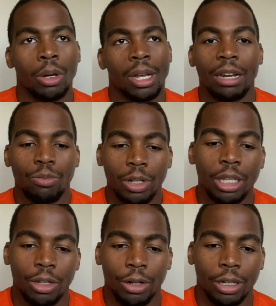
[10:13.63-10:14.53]
And really
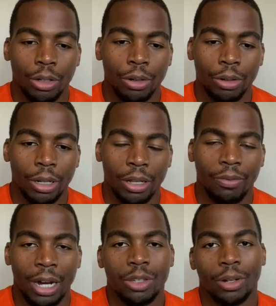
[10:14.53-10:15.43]
your
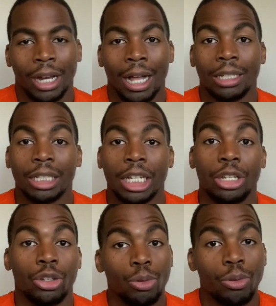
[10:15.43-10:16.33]
advisor in college can
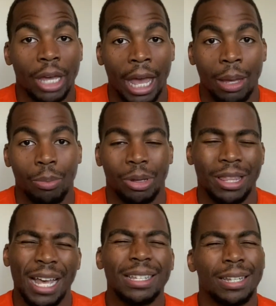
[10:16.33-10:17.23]
do that, but
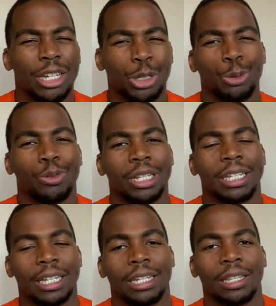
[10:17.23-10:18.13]
that's not you really
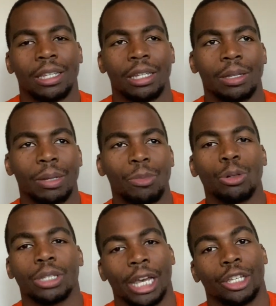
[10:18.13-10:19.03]
getting the
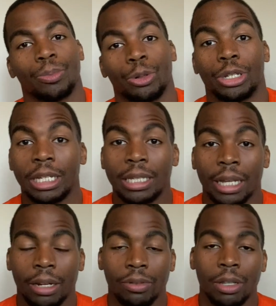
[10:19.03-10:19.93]
most expertise
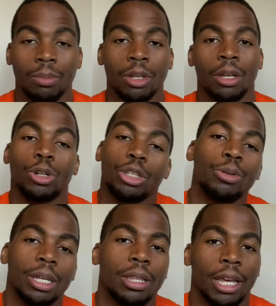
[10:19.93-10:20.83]
out of them. When you
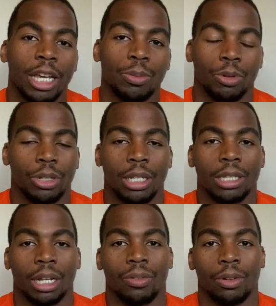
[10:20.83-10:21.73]
get the expertise
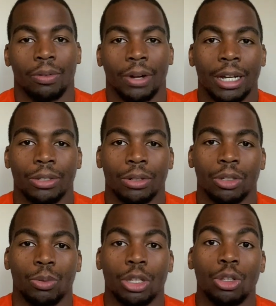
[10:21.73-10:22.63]
out of your advisor is
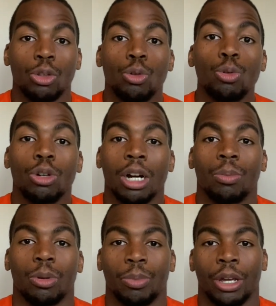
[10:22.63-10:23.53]
when you come
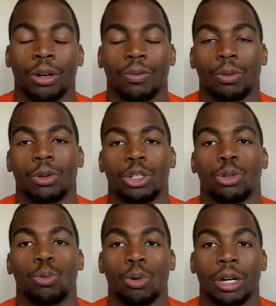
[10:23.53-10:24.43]
prepared for what
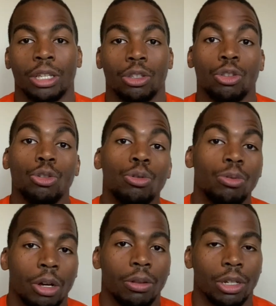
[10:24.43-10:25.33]
you want. You
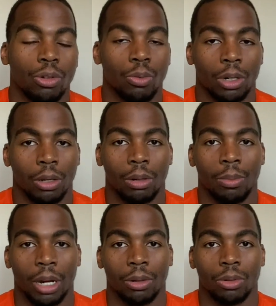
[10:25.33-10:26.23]
know that you want to go to
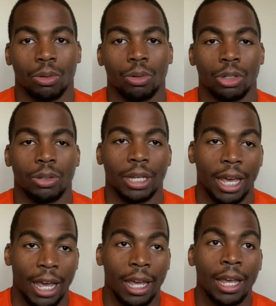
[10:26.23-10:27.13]
medical school, so you say,
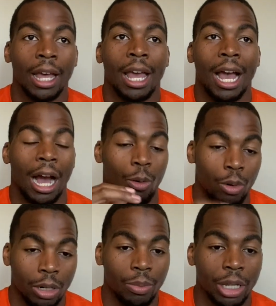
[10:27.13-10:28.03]
hey, I
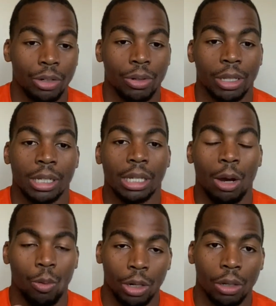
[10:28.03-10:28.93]
want to major in this, I
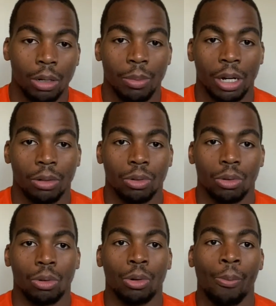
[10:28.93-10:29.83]
want to go to medical
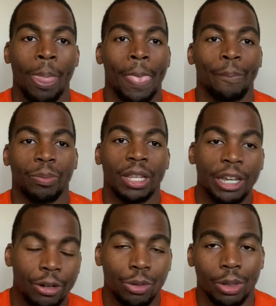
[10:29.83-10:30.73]
school.
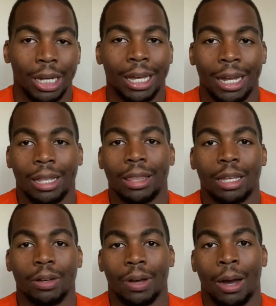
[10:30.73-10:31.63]
Here's what I kind of think
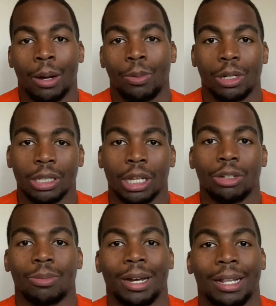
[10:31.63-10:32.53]
of how I want to
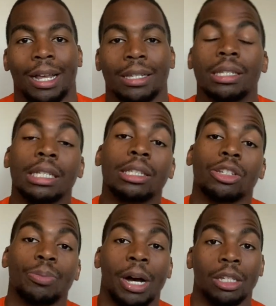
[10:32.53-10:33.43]
schedule my classes. Is
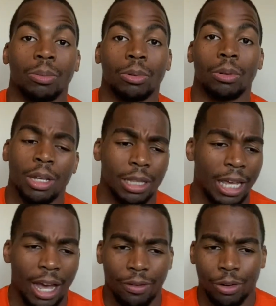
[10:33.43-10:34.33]
this possible? They
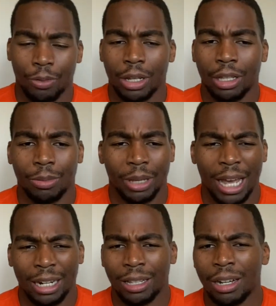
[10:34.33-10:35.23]
have curriculum
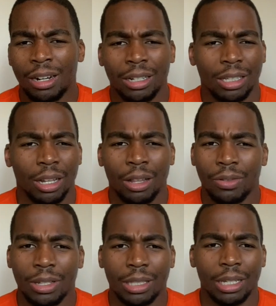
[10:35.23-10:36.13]
catalogs and all of
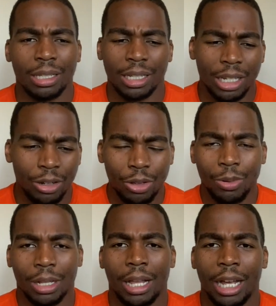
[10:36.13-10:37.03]
these things that tell you
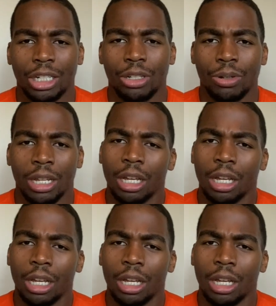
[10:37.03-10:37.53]
what class you need.